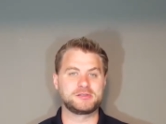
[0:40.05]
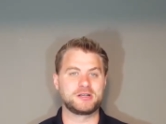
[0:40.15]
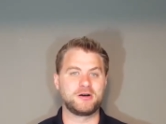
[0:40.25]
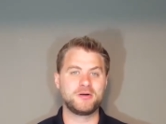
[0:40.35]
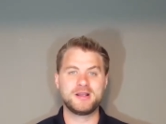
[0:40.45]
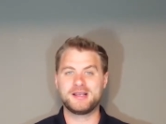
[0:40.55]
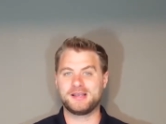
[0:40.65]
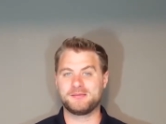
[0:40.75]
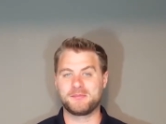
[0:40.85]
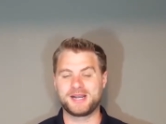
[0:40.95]
So
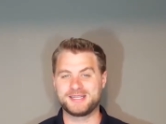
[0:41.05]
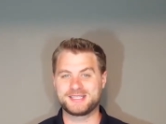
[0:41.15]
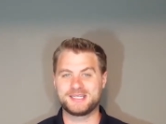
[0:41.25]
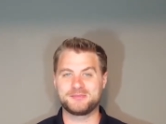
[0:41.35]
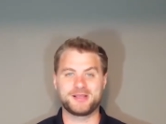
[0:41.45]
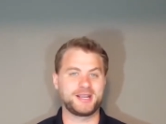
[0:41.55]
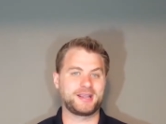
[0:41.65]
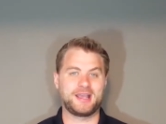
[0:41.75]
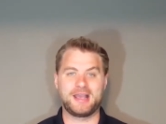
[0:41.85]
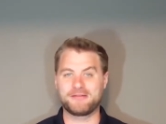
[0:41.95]
it might seem
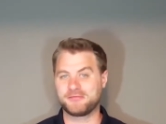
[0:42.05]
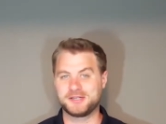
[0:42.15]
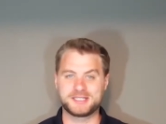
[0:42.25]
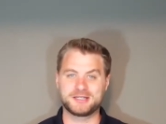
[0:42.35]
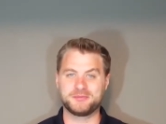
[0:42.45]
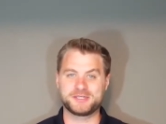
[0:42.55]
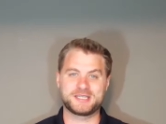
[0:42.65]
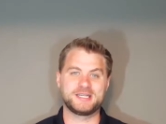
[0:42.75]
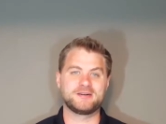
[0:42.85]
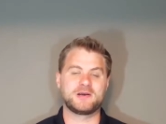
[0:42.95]
like every single
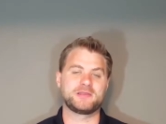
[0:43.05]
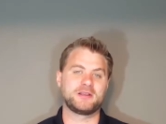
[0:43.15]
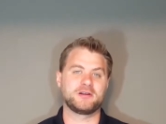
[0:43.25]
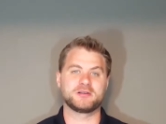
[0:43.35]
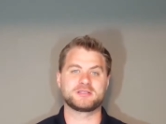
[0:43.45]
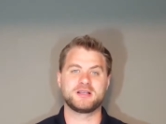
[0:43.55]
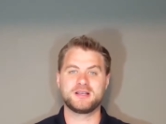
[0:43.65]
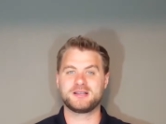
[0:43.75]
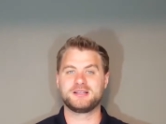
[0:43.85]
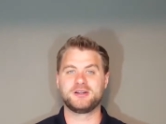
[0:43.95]
mosquito out there is
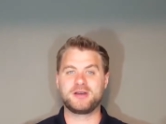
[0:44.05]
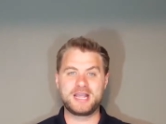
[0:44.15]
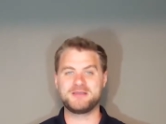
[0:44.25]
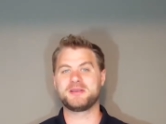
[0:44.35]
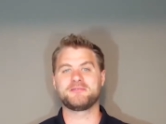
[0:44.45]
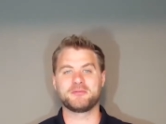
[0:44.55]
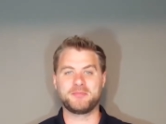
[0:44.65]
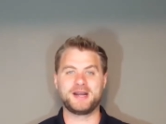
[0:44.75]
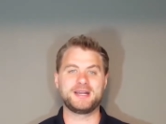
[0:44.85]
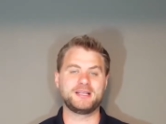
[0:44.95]
you know aiming for
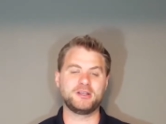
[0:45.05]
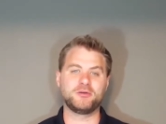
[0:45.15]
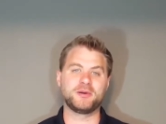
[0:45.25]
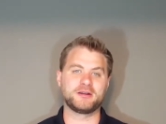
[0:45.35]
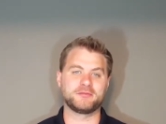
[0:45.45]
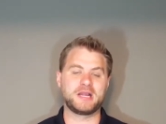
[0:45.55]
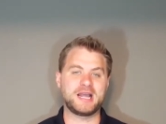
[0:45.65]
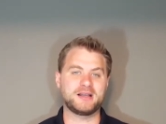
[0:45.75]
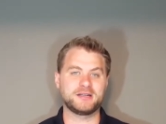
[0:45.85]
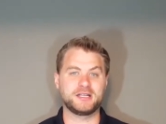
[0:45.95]
biting you, but in
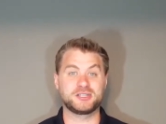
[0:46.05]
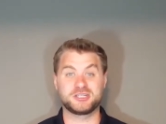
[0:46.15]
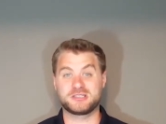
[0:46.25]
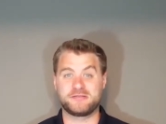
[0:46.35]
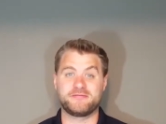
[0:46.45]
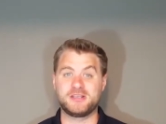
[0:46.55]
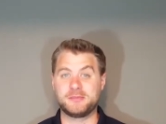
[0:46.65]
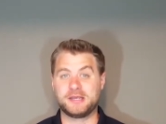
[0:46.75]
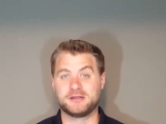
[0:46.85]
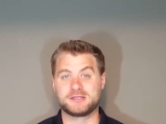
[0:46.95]
reality it's just the
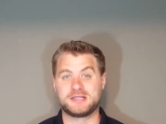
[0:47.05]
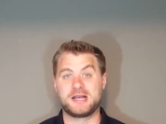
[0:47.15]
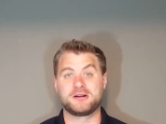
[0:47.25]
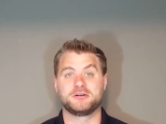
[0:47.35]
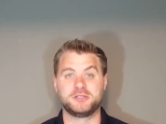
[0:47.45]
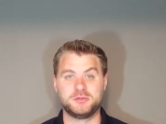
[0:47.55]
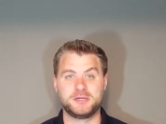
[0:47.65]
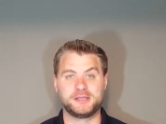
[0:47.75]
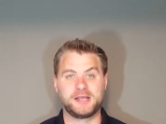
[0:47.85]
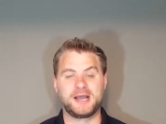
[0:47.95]
females that are
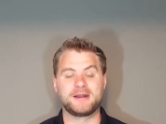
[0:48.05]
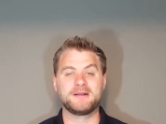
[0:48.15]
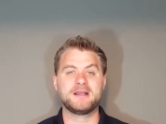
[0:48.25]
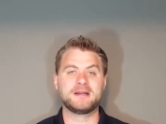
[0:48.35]
doing that.